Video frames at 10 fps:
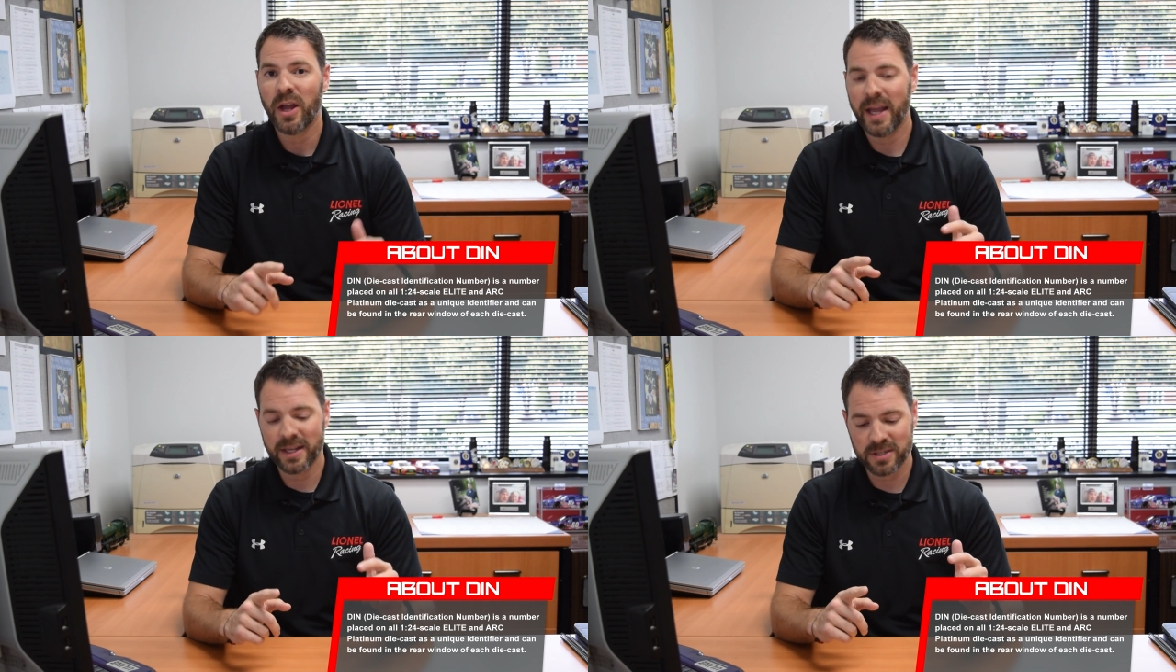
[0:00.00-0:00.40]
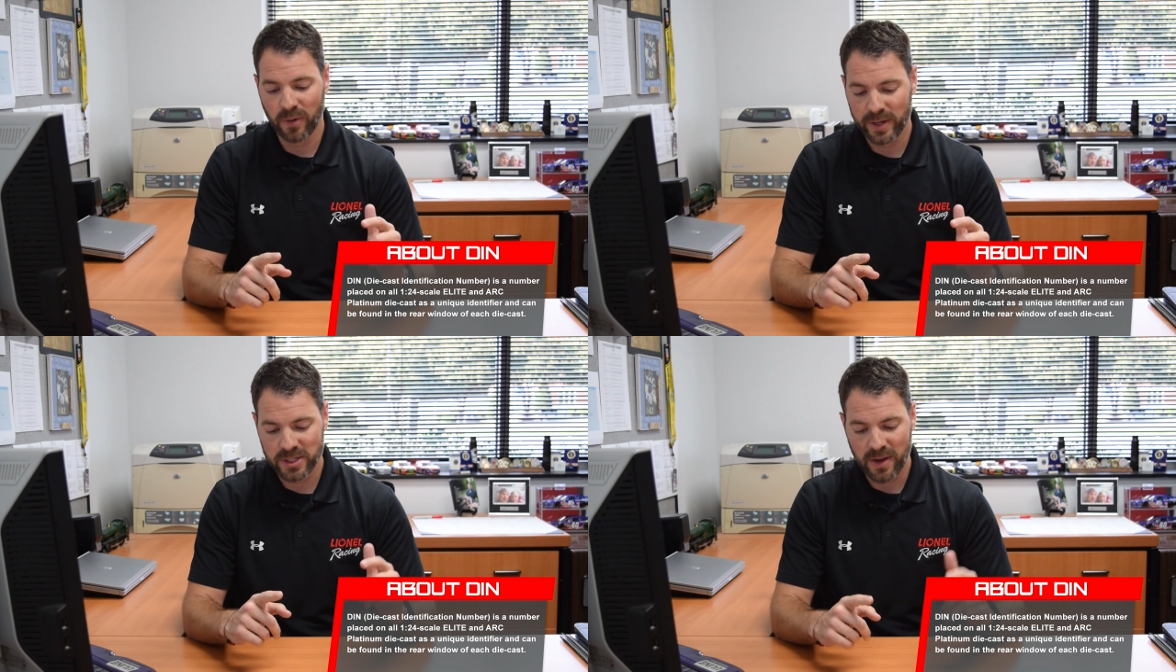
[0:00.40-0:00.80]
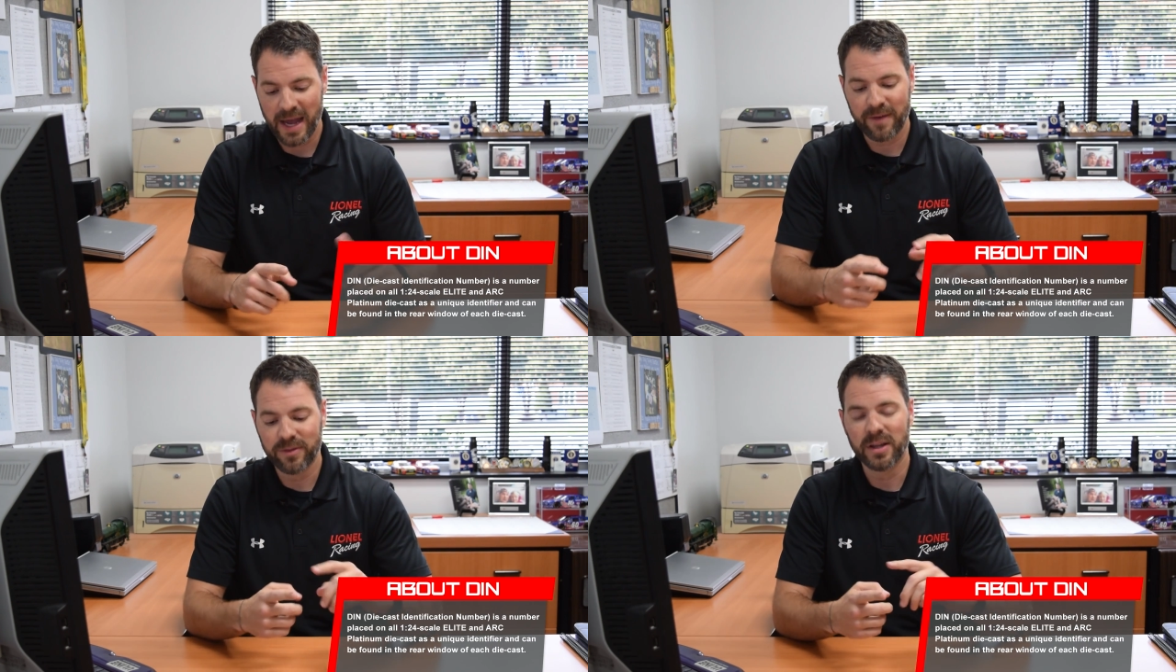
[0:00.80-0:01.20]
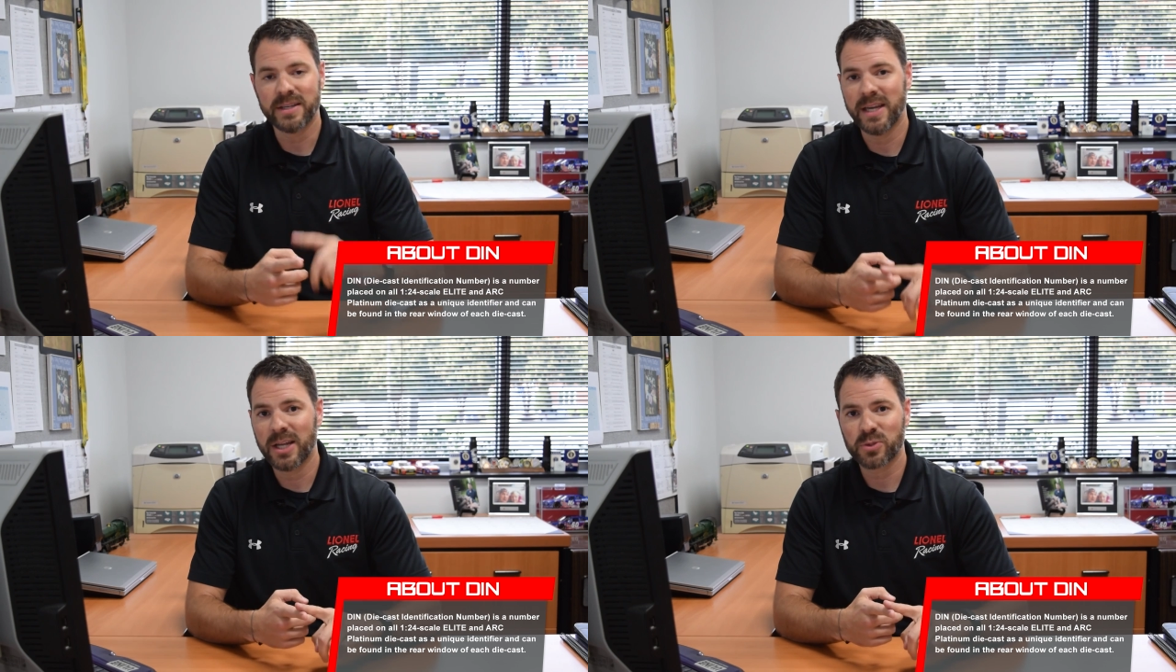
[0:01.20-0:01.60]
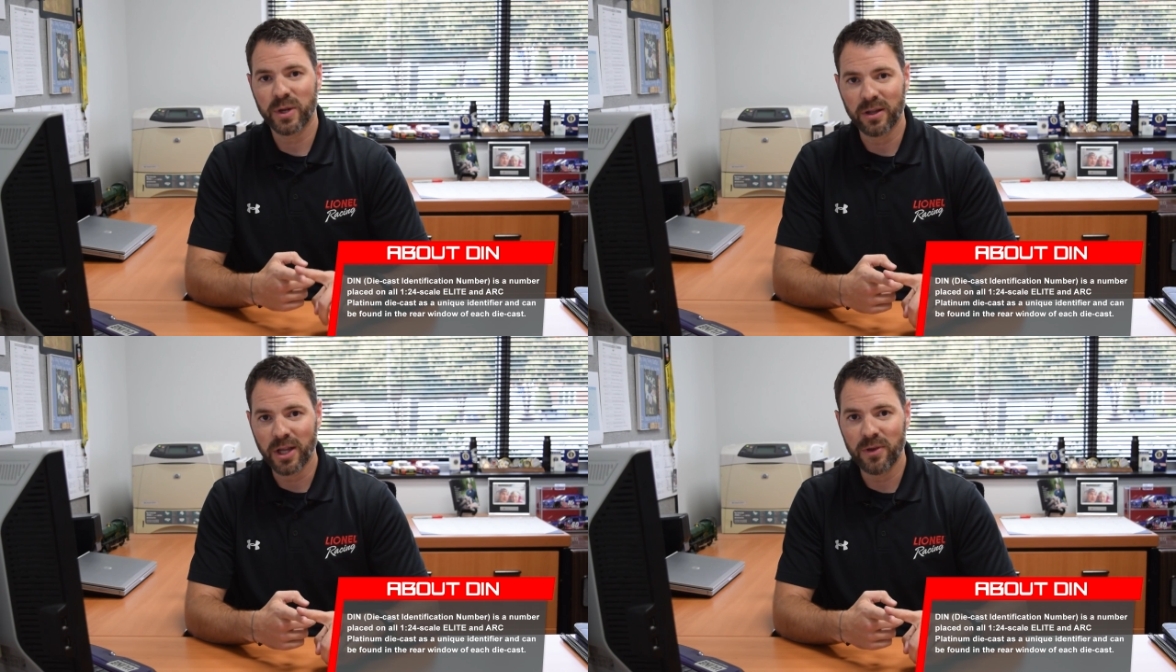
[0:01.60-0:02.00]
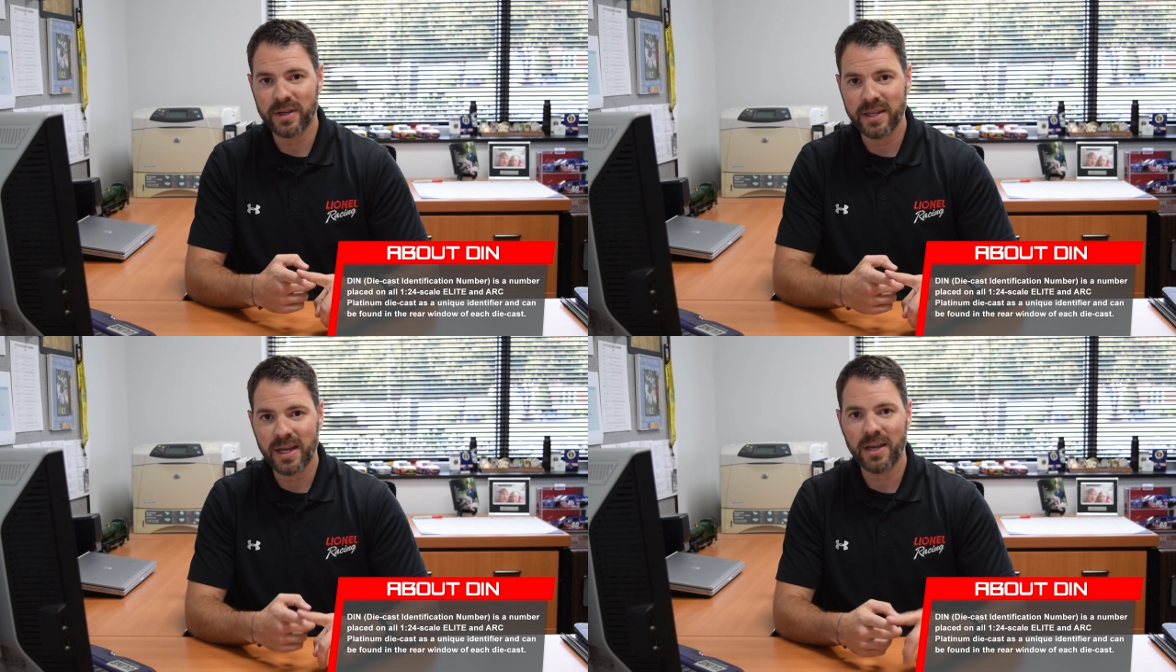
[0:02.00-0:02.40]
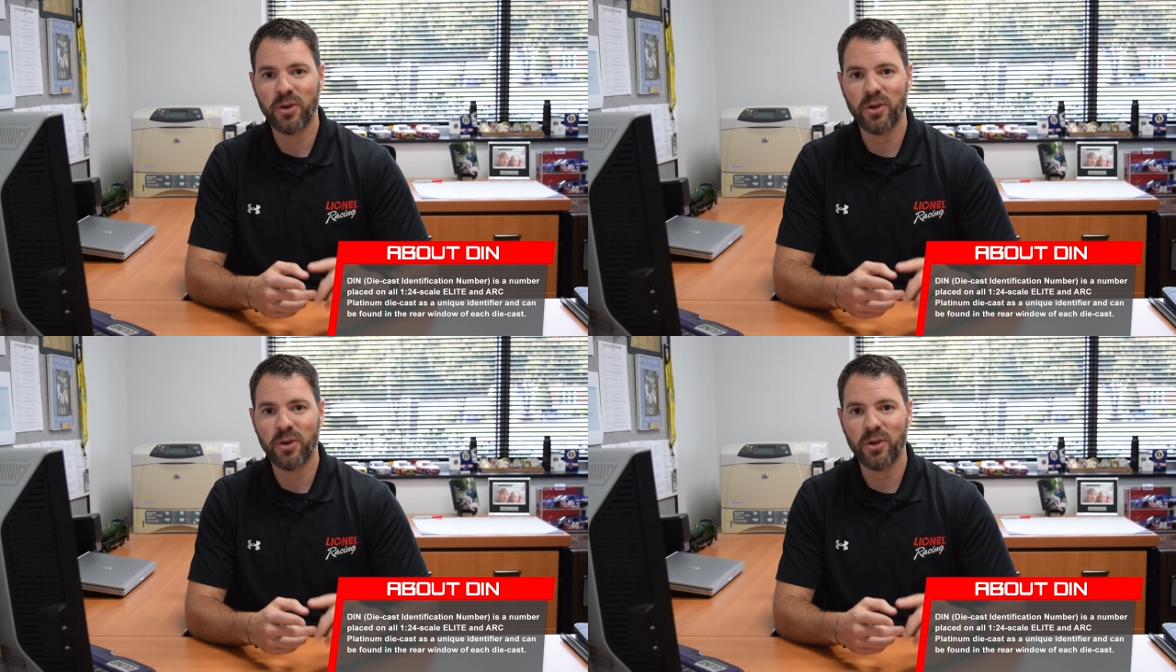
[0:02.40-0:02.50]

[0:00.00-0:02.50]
It's going to have the dens where you load the den.